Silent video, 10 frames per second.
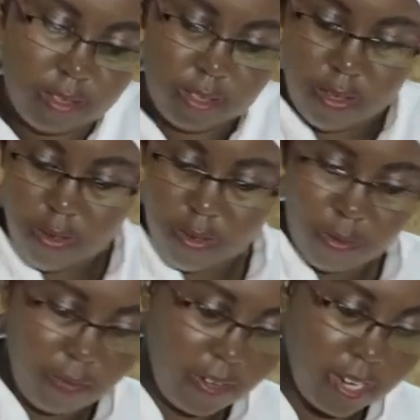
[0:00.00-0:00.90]
So
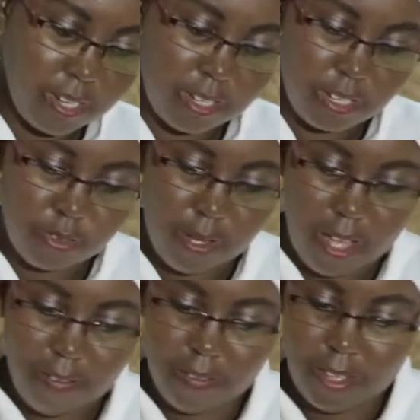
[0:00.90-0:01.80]
we've cut it into
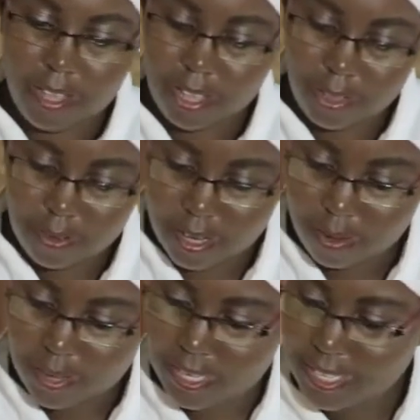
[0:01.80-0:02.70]
half. You can
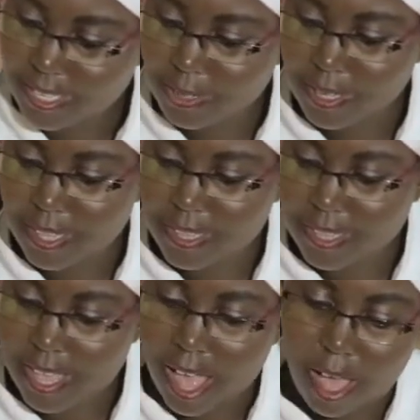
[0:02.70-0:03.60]
look at it, you can
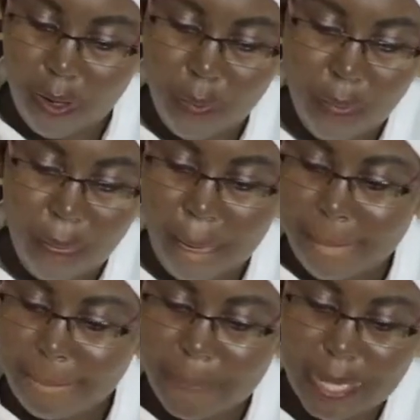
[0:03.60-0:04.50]
see how
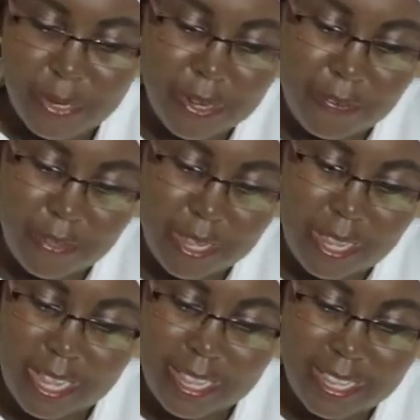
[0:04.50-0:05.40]

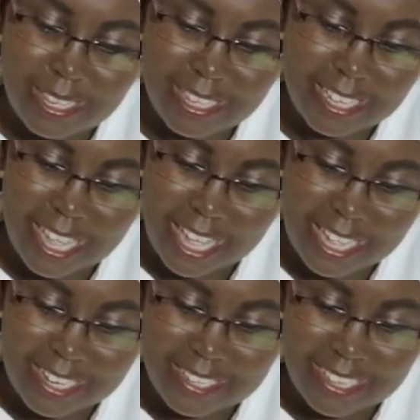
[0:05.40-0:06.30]
beautiful
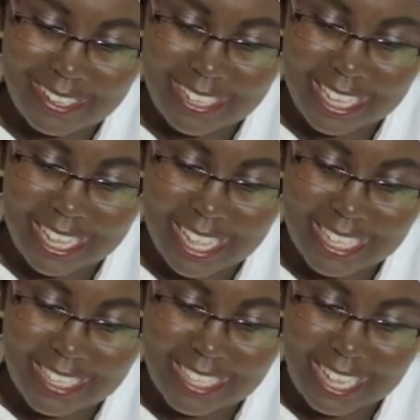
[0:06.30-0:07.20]
it is looking
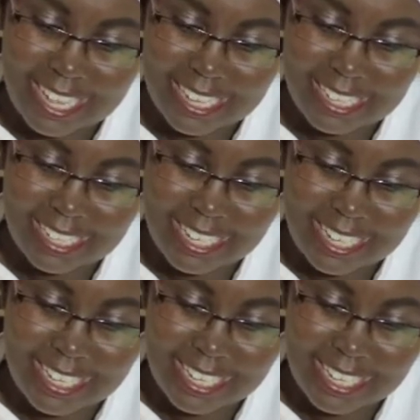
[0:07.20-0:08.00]
inside.